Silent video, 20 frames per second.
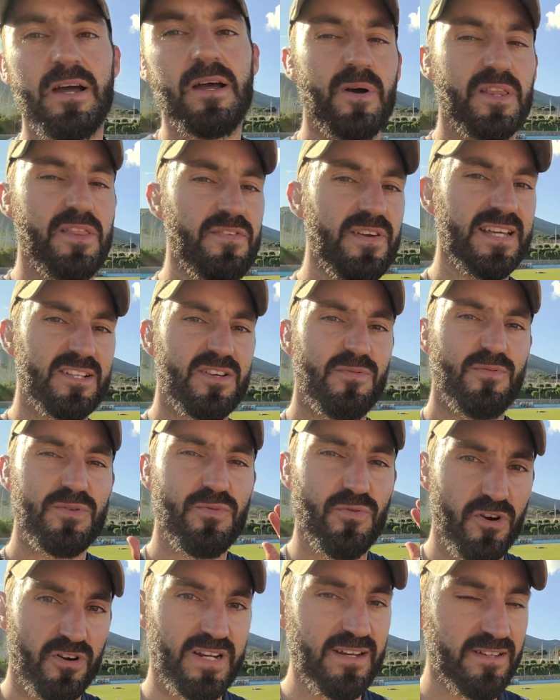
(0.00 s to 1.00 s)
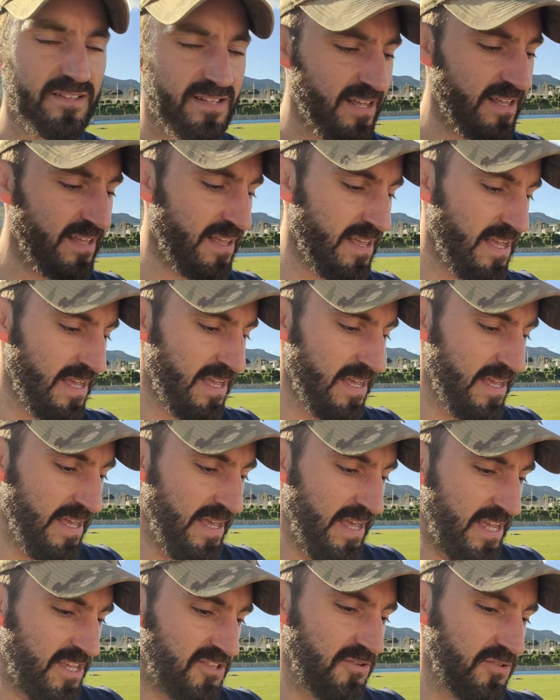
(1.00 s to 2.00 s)
But the thing is, with workouts,
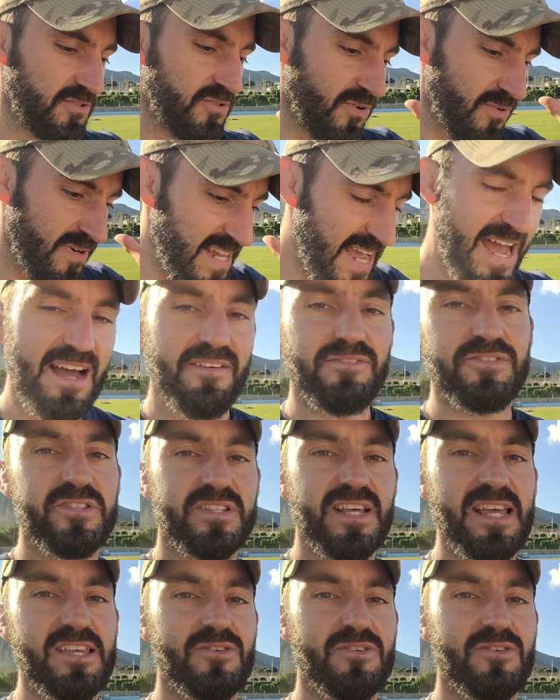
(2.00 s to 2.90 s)
you only have today.